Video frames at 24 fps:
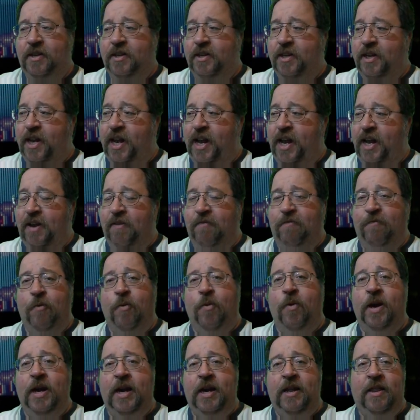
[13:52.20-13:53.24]
and
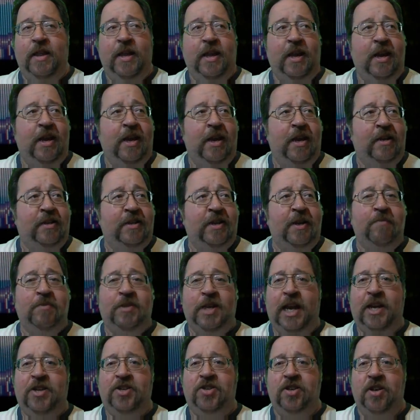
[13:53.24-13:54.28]
avoid the
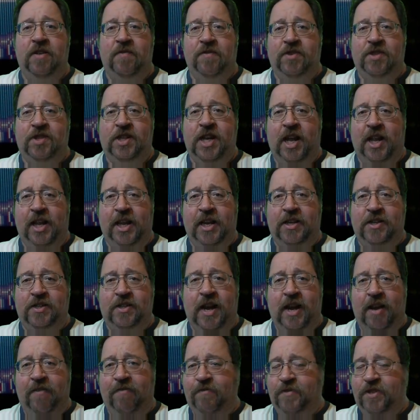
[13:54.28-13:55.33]
temptation of selling
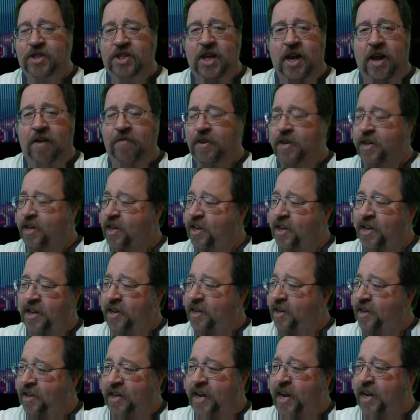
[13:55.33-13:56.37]
stuff.
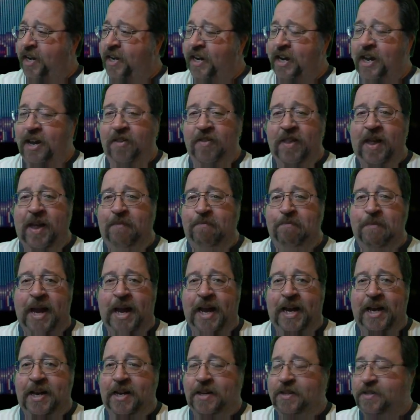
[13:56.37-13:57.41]
Got to get out of that
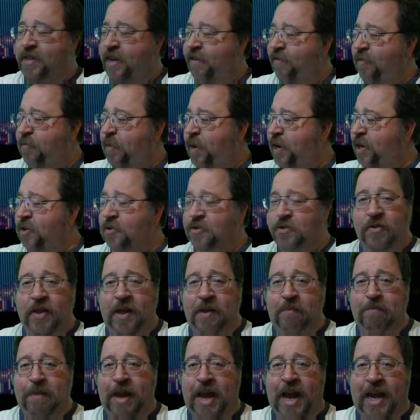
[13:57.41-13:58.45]
madness. Everybody goes through
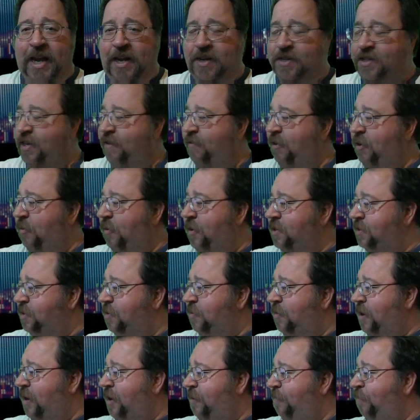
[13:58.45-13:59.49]
that madness every once in a
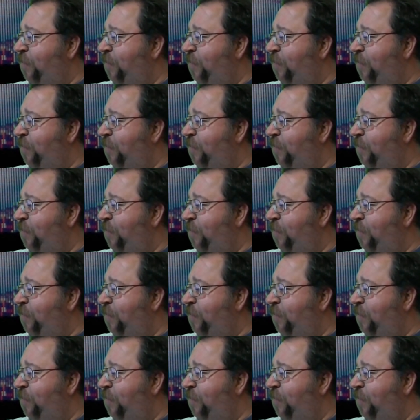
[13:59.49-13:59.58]
while.